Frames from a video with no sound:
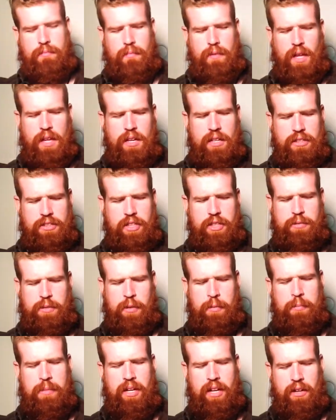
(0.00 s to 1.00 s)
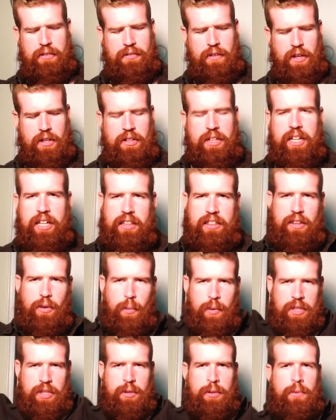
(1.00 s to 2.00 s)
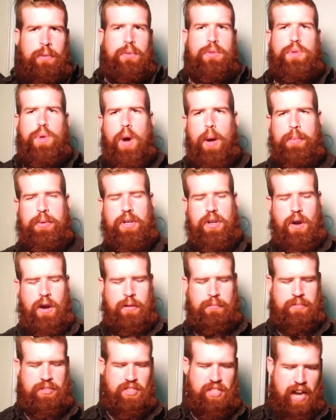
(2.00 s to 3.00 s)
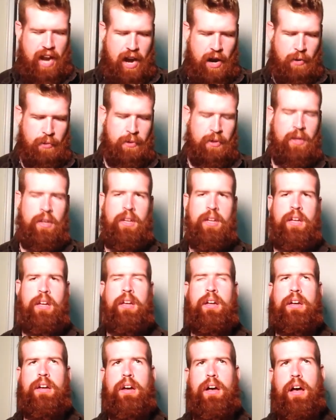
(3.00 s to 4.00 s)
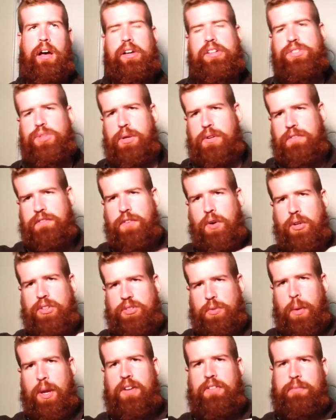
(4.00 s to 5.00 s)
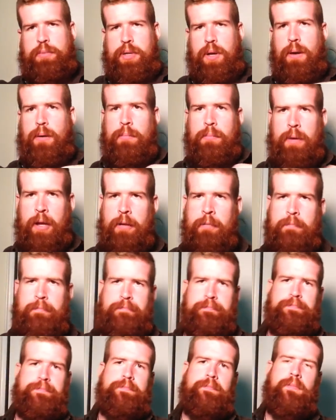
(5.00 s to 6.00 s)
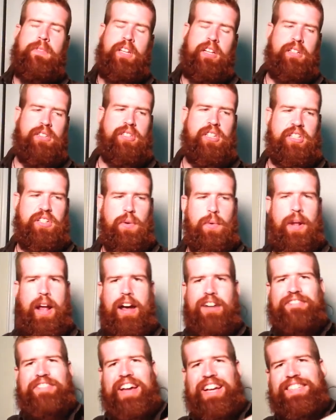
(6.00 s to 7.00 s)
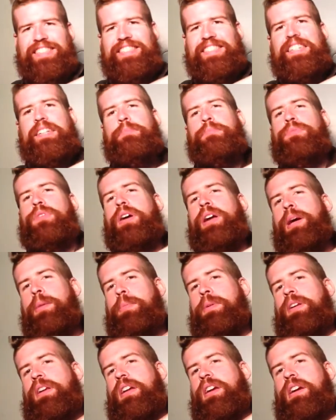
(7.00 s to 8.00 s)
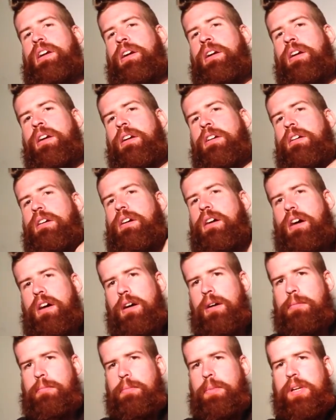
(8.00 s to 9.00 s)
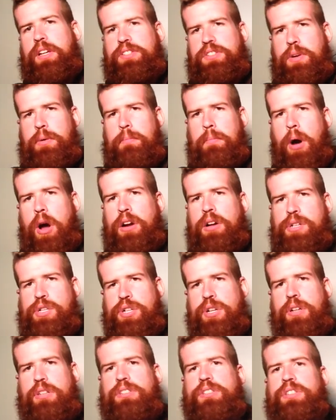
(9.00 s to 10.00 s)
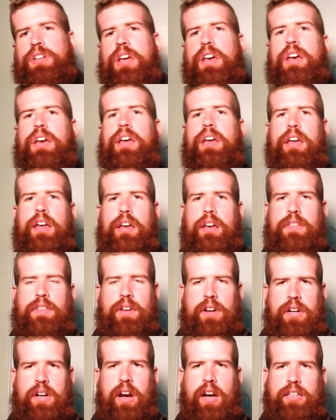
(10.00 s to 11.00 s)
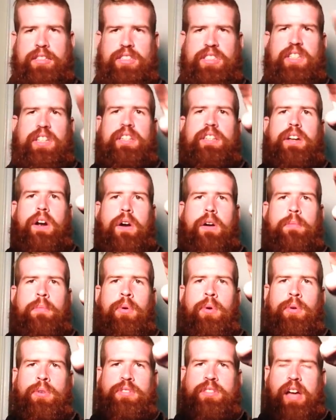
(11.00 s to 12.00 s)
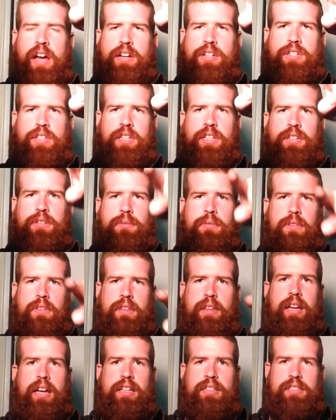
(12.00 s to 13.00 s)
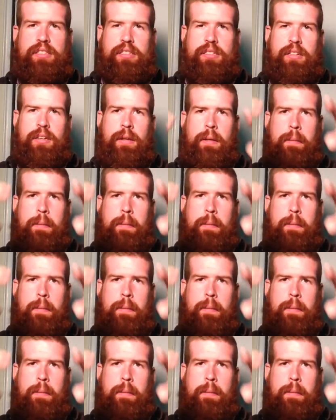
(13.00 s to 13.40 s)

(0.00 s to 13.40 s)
there wouldn't be enough underneath that when you drop your arms down, it sort of falls away from your armpit, so you don't have that seam right up in here. Because modern shirts, they're cut so that the armholes actually do this,